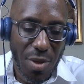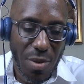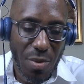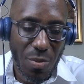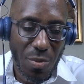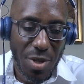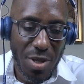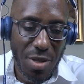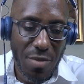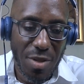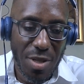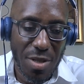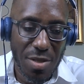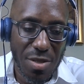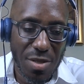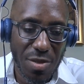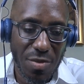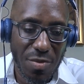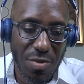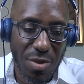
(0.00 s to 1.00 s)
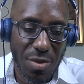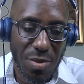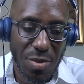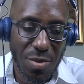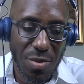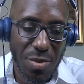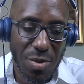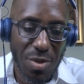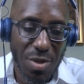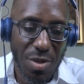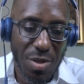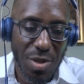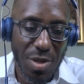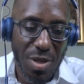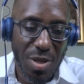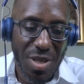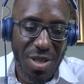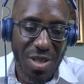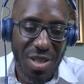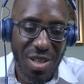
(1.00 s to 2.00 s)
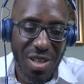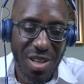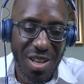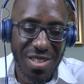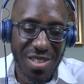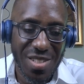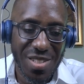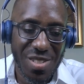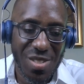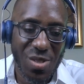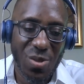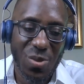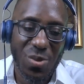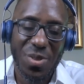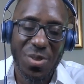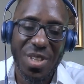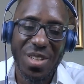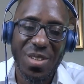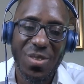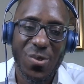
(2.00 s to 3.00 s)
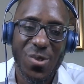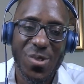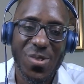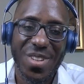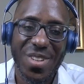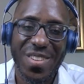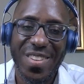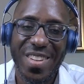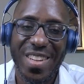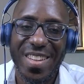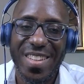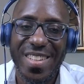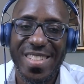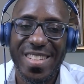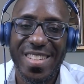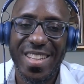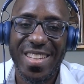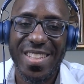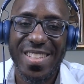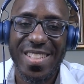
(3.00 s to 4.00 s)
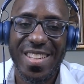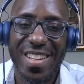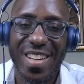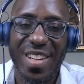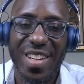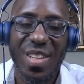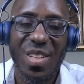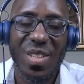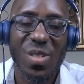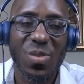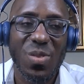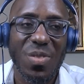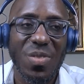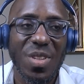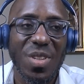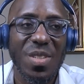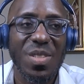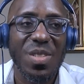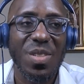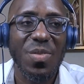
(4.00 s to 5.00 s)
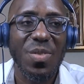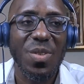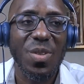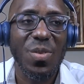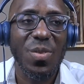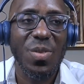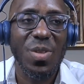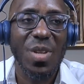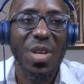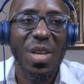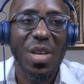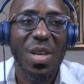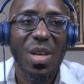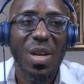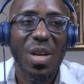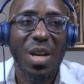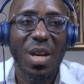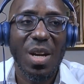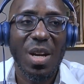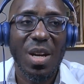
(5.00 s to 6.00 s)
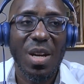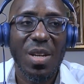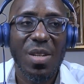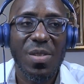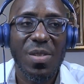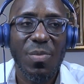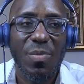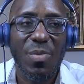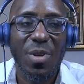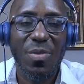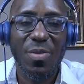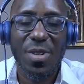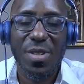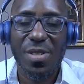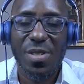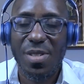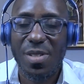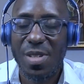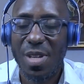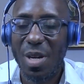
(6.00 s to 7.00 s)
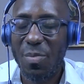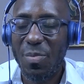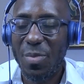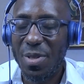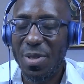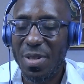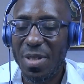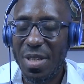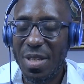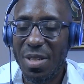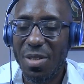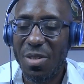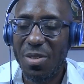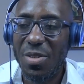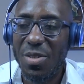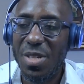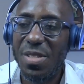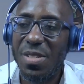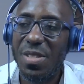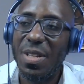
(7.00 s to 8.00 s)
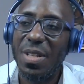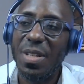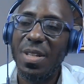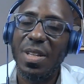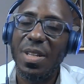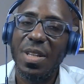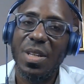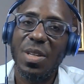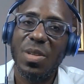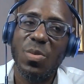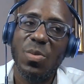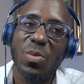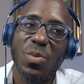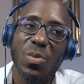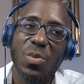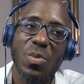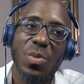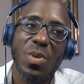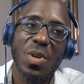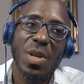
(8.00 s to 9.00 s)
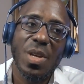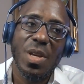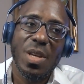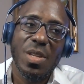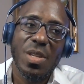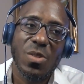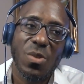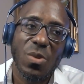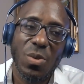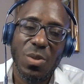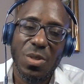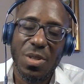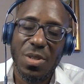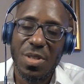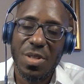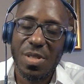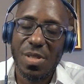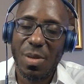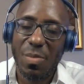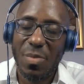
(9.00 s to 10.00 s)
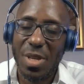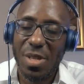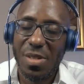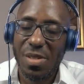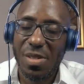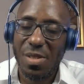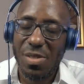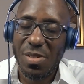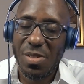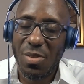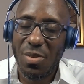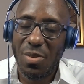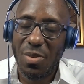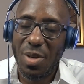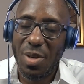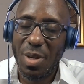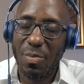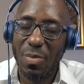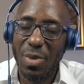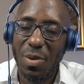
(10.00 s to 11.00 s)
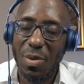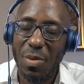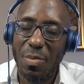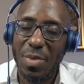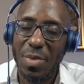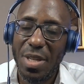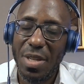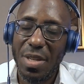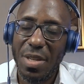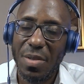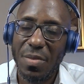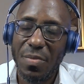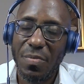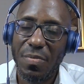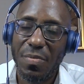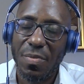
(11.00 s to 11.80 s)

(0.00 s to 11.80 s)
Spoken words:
We have interviewed Dr. Tony, who is one of the Gonzalez guardians. We've interviewed Professor Sarpadilla recently, who told you his amazing story about being